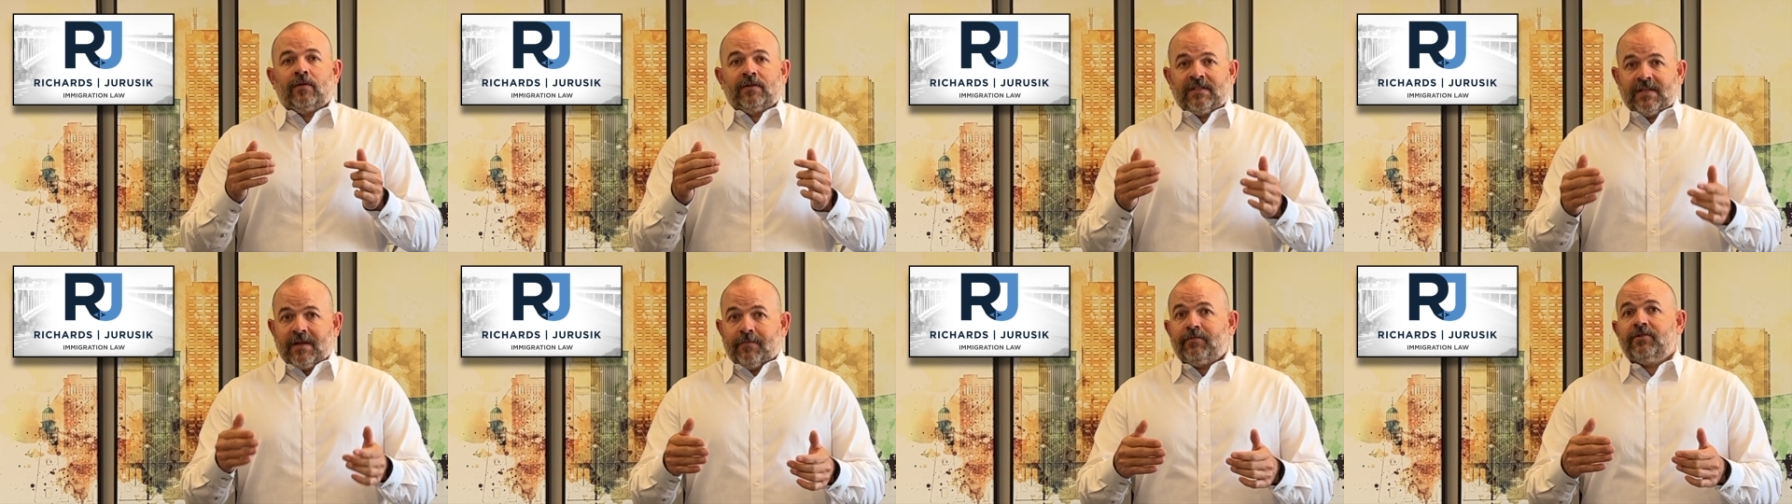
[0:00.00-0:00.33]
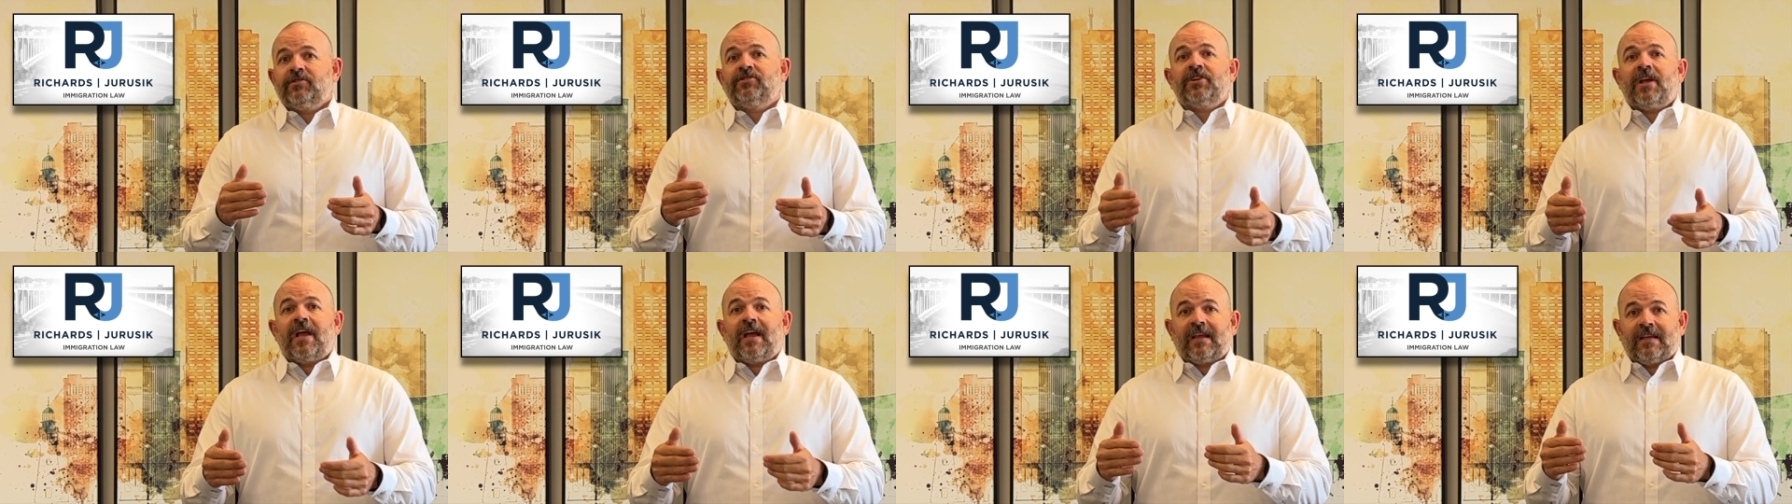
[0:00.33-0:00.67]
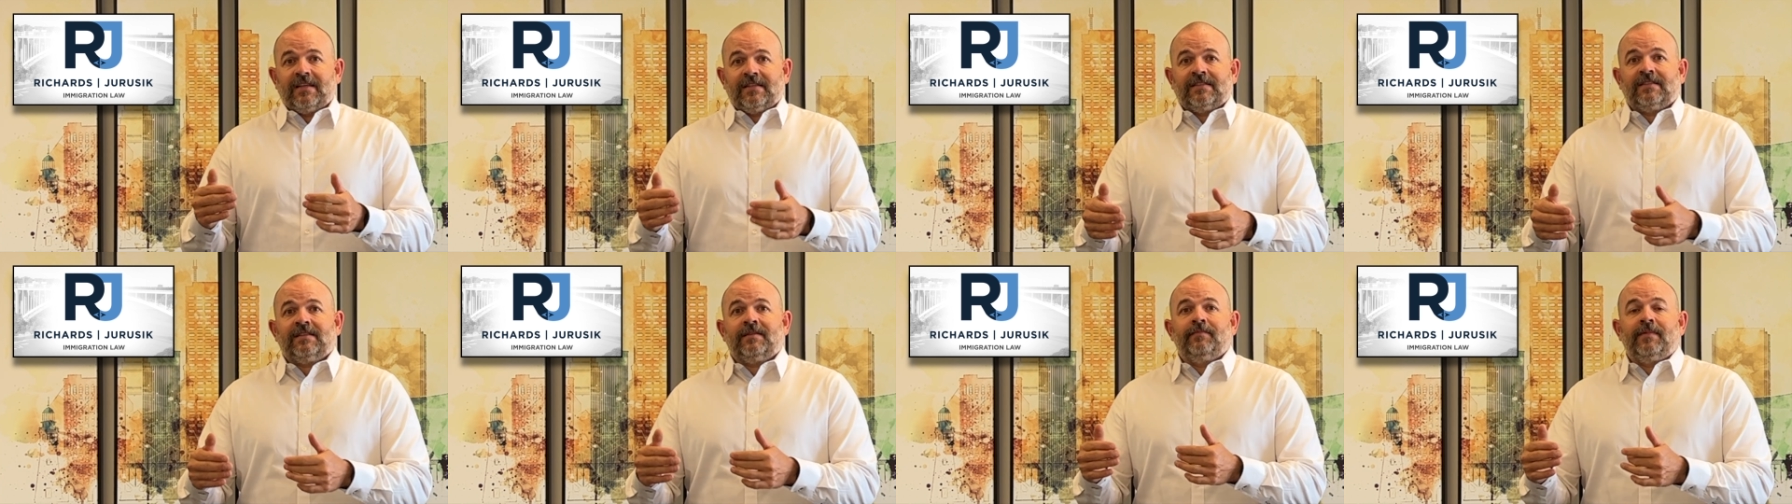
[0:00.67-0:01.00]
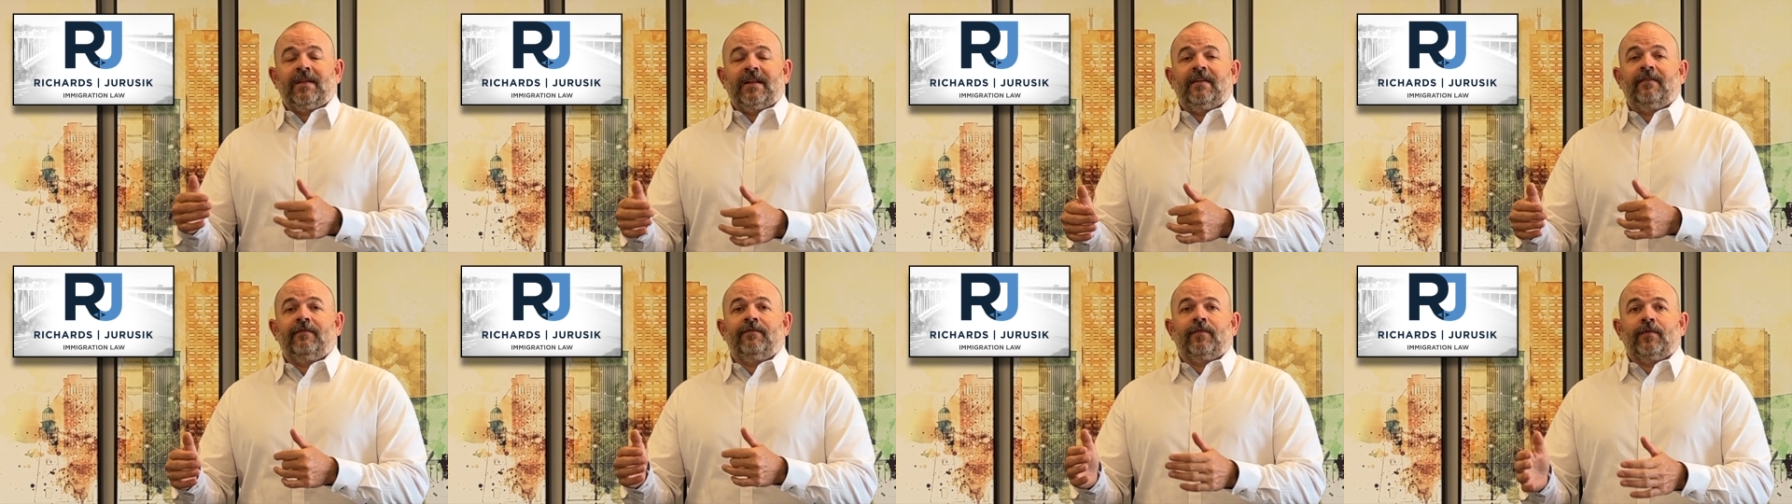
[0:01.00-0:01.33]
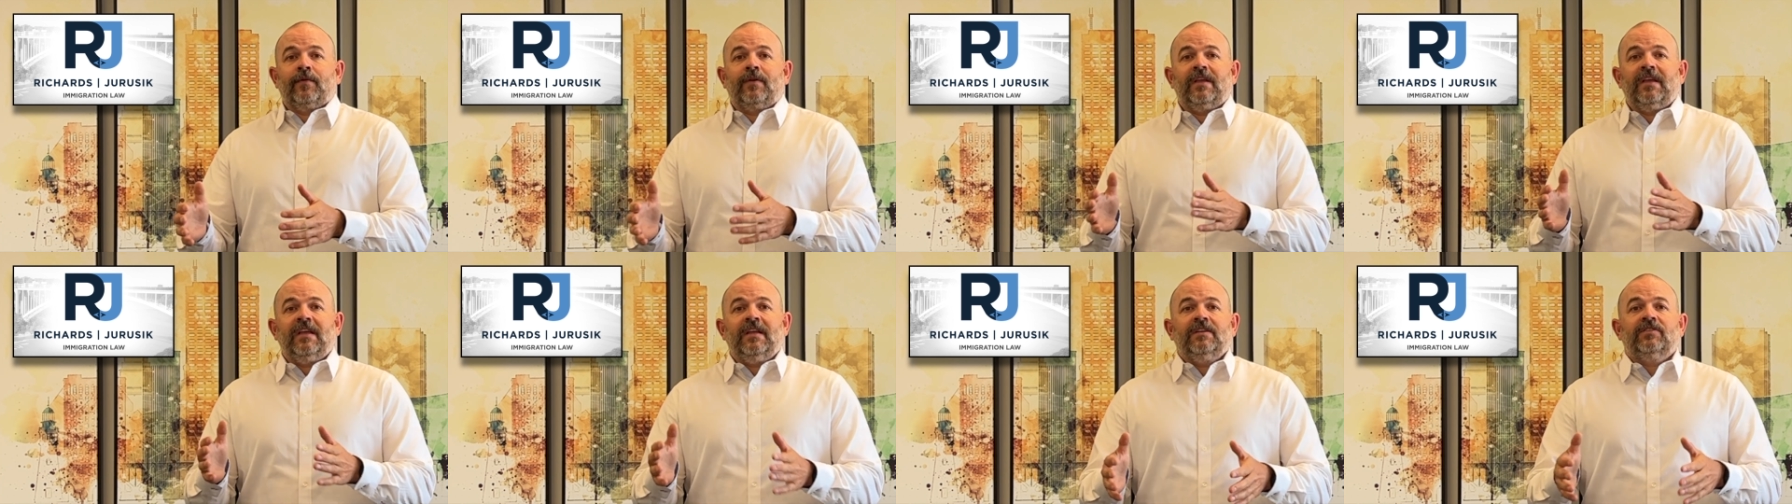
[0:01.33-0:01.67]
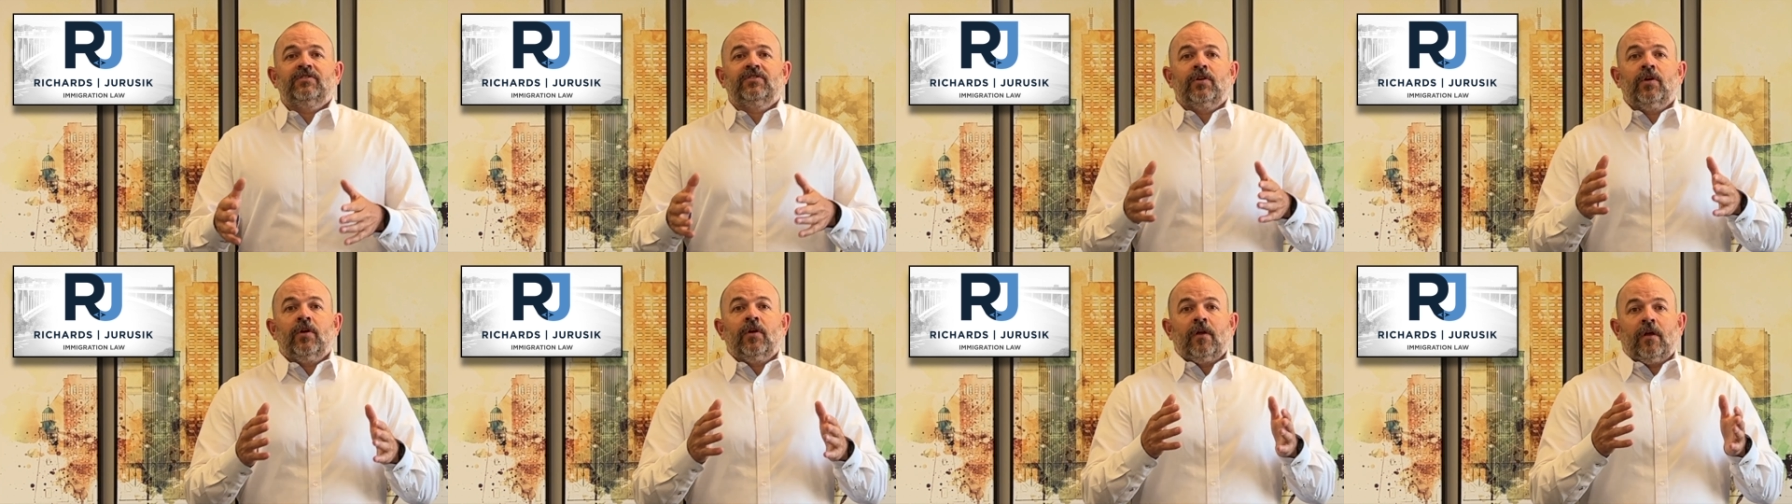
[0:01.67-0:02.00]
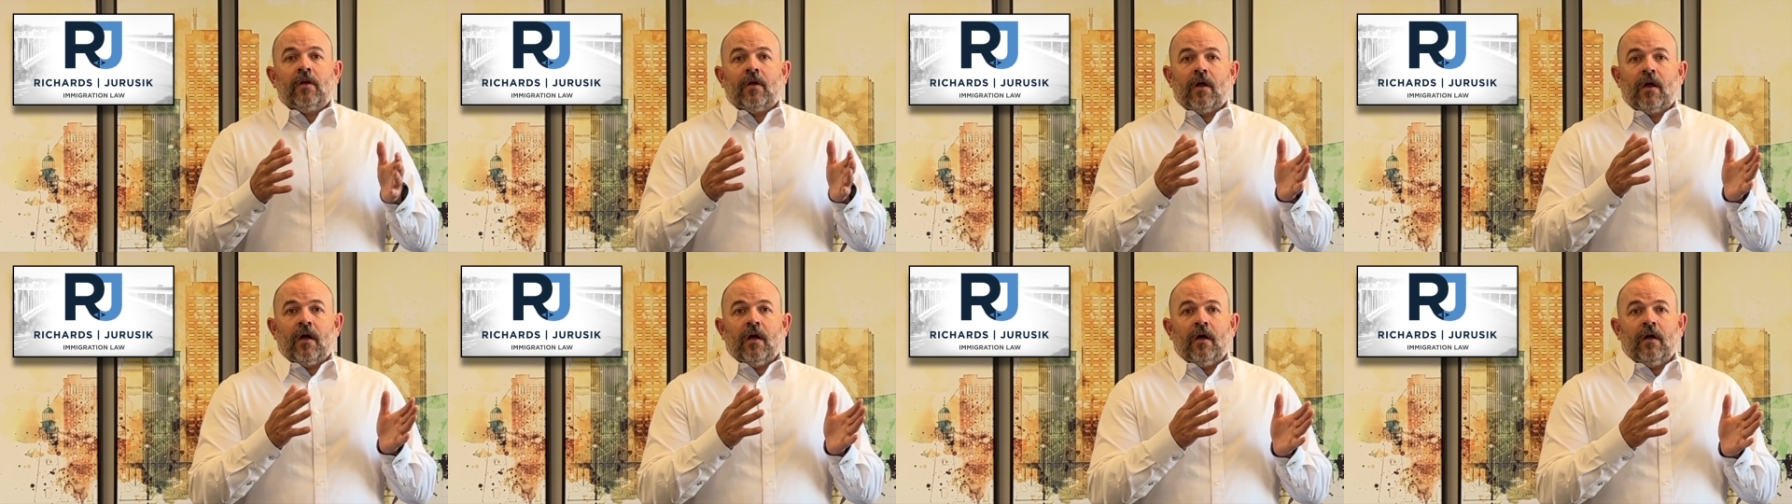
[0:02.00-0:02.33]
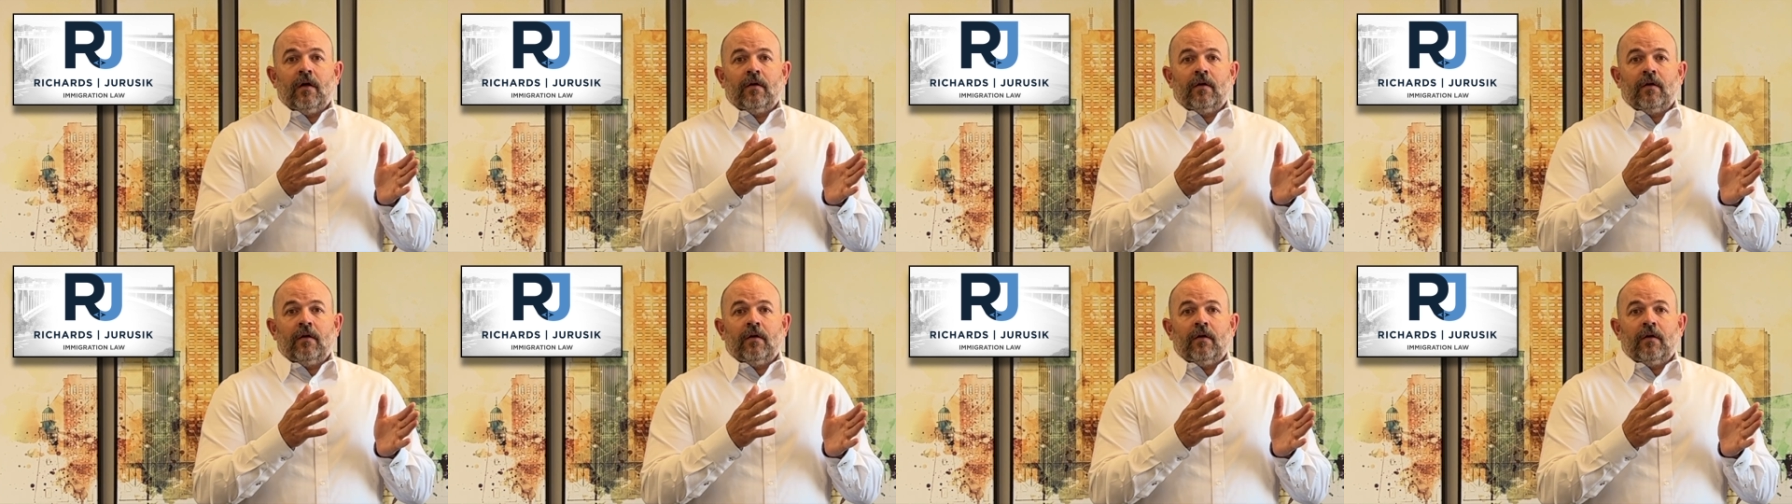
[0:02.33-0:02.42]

separate check is submitted for each uh,